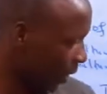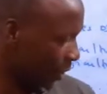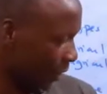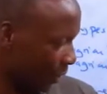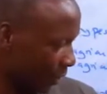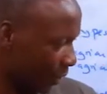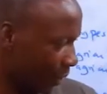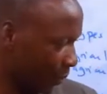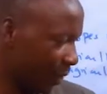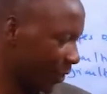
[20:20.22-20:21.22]

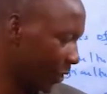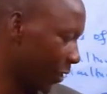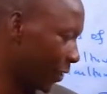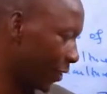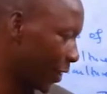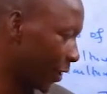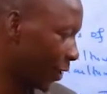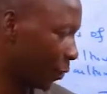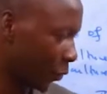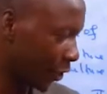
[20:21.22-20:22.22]
other basic needs
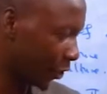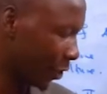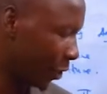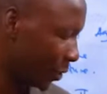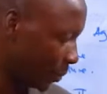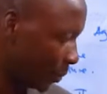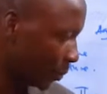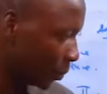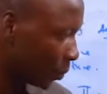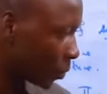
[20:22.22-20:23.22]
like education,
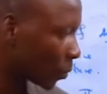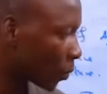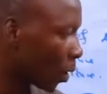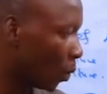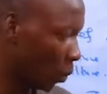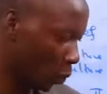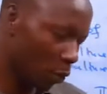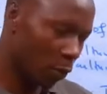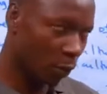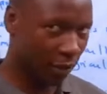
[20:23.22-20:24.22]

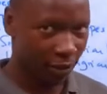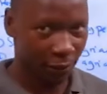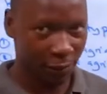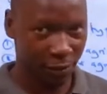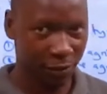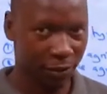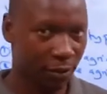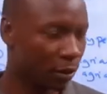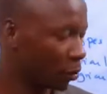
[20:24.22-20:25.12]
good water services.